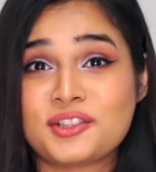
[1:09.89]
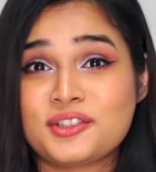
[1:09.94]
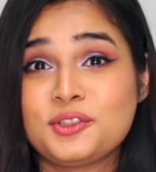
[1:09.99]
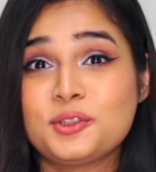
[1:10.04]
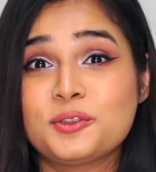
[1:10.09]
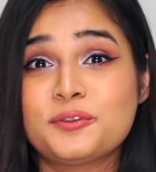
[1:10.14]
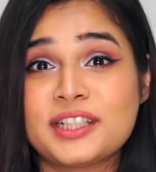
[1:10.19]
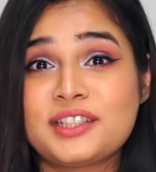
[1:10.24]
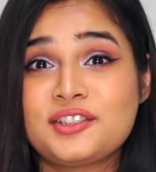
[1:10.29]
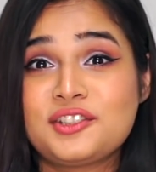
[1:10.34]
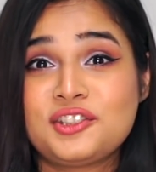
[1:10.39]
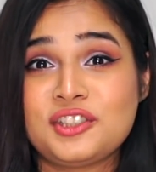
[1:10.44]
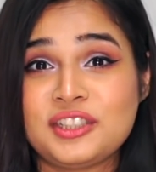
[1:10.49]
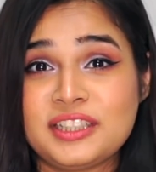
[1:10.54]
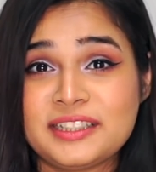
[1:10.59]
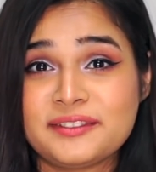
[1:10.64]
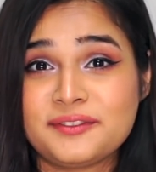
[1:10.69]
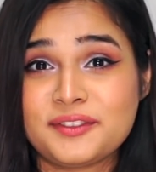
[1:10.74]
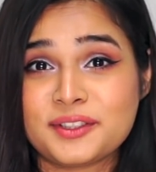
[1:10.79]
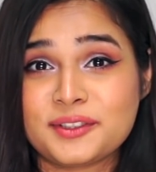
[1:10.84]
You've
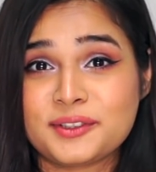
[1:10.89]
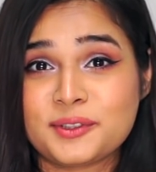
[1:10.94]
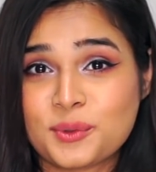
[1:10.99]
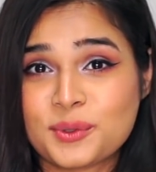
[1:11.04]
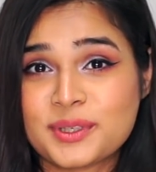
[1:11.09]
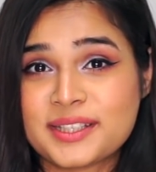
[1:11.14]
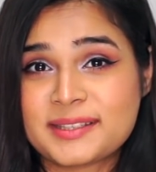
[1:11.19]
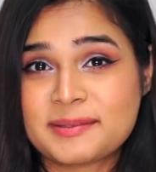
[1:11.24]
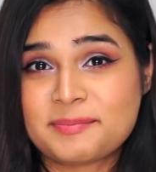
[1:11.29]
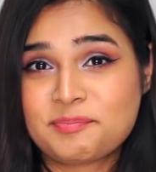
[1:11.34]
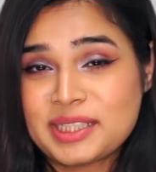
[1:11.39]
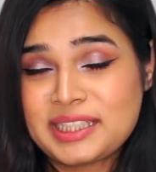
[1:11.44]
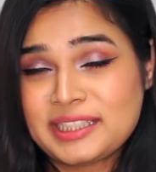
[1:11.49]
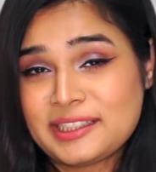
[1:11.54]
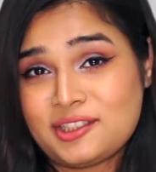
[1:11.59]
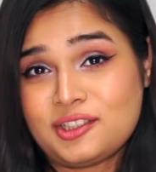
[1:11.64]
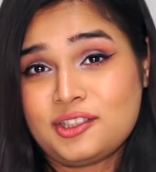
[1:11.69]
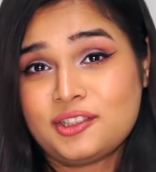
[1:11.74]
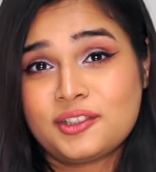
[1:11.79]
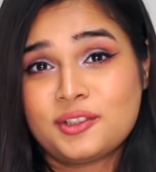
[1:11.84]
achieved those
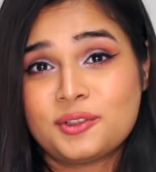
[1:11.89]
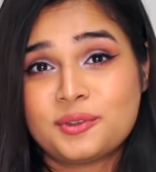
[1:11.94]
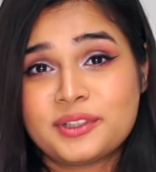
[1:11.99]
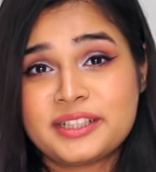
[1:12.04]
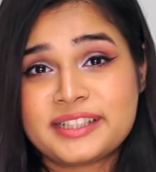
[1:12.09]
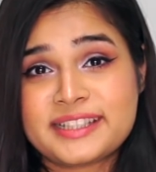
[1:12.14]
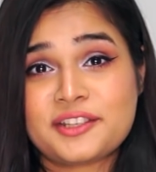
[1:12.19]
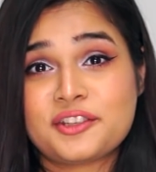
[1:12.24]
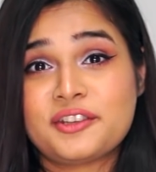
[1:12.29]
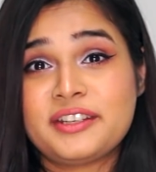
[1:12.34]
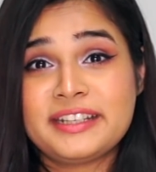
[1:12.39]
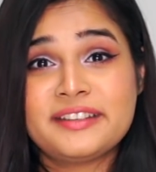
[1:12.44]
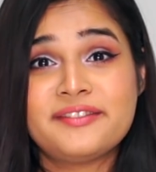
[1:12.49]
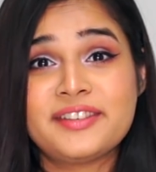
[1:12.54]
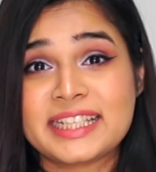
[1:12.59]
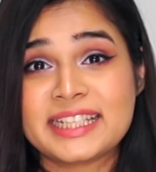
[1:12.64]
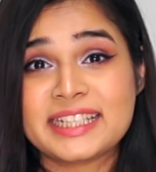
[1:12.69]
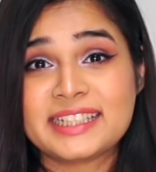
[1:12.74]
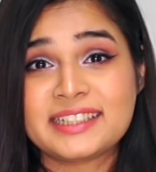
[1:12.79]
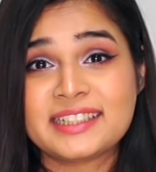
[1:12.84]
particular goals and you're
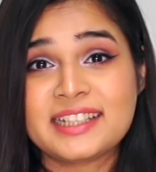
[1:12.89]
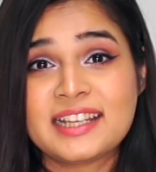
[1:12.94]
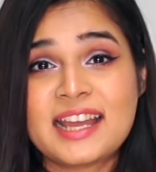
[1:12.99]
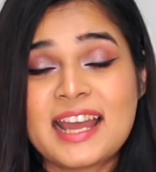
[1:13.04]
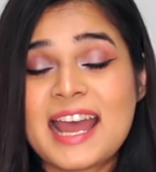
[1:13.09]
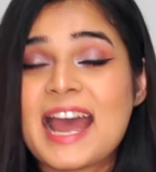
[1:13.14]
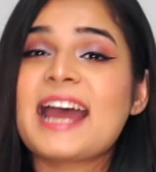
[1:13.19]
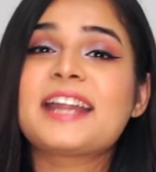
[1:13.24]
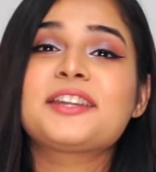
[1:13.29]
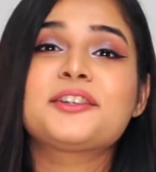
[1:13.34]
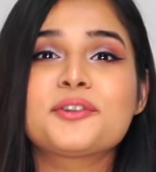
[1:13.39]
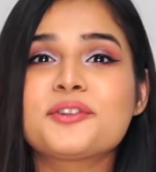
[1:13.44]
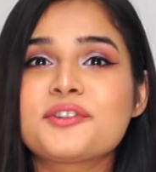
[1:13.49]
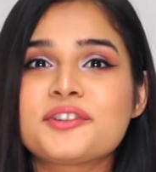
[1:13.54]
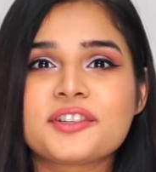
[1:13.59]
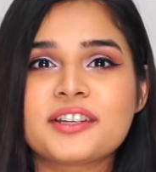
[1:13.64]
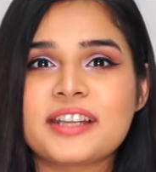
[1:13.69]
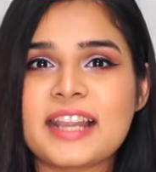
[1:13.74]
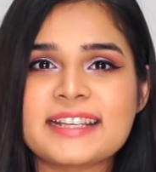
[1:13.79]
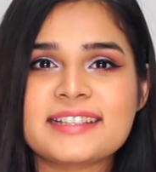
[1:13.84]
living it and you don't
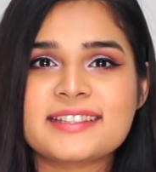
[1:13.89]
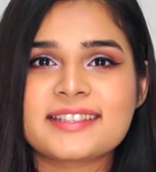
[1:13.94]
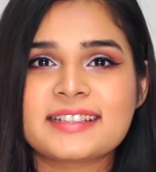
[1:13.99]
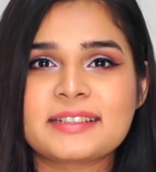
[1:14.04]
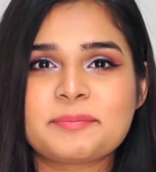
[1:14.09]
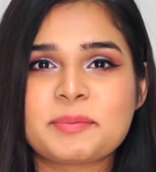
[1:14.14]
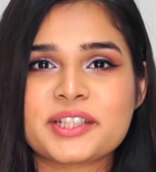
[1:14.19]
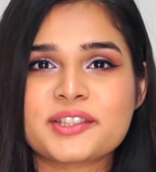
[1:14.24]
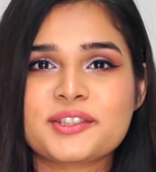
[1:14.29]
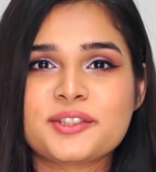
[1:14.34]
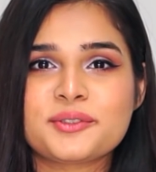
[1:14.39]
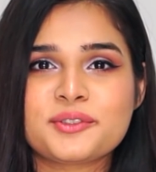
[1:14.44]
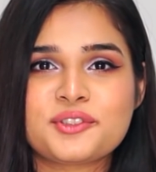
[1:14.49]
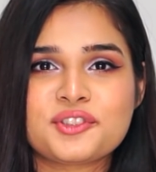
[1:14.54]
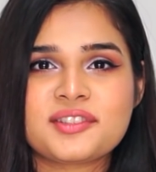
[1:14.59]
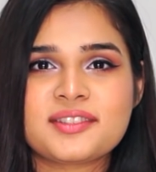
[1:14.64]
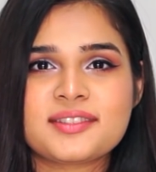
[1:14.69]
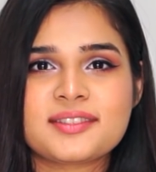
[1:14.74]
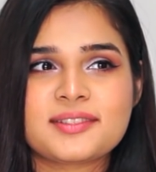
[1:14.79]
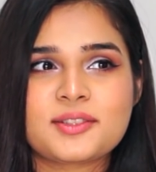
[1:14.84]
realize it because you
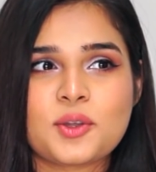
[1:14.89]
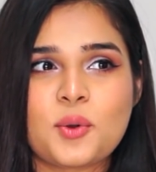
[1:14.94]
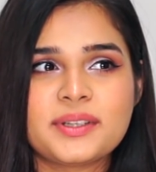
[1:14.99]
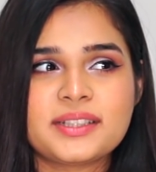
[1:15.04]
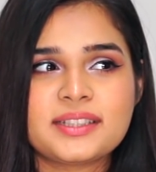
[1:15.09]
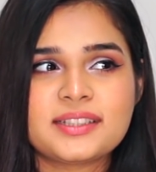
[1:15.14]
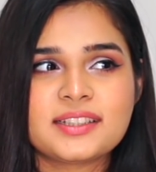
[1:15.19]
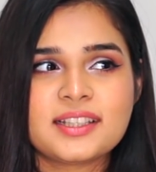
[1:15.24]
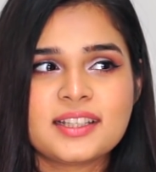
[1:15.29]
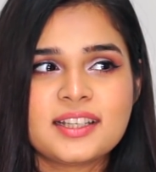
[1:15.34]
just don't